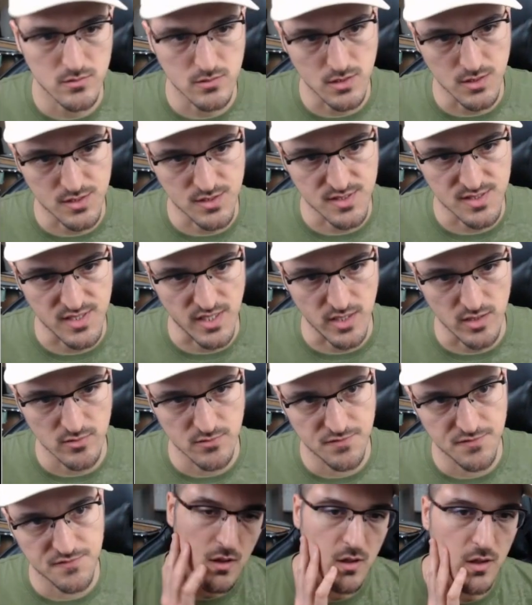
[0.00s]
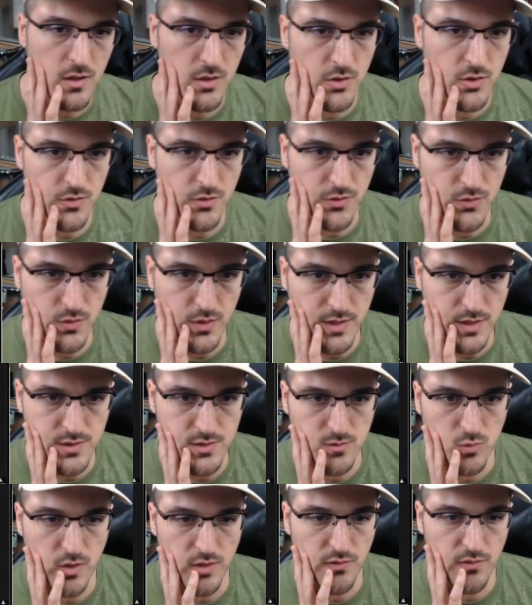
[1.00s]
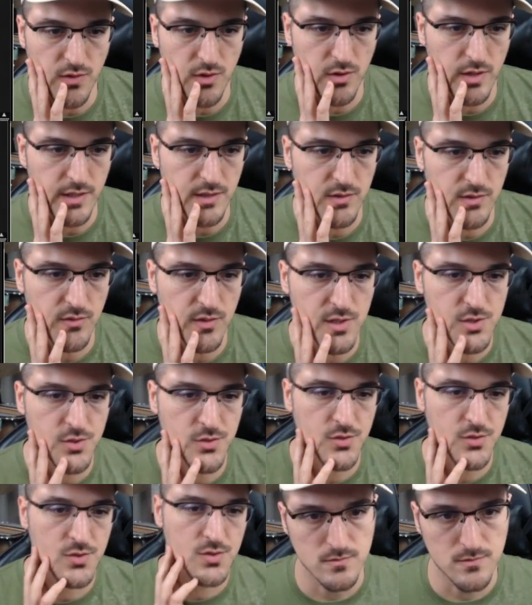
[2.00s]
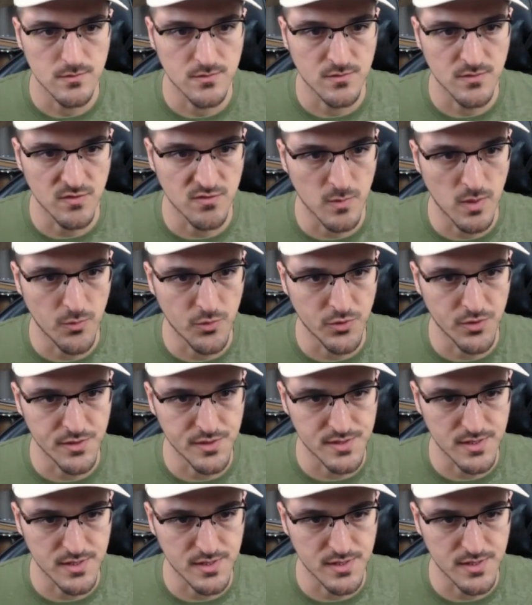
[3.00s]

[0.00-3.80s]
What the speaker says: itself in order to get some Wayfarer activations if my opponent